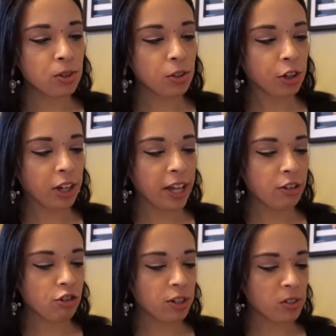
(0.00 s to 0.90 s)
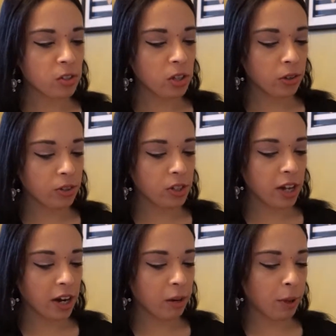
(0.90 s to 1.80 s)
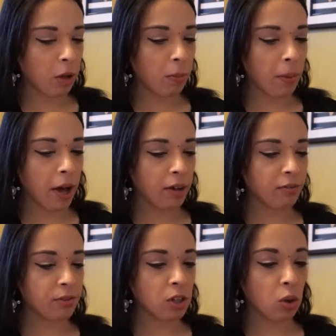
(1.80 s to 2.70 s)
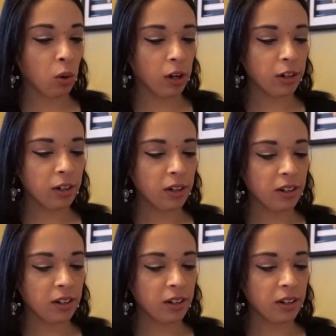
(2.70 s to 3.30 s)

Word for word: Creation Salted Caramel Puffed Corn.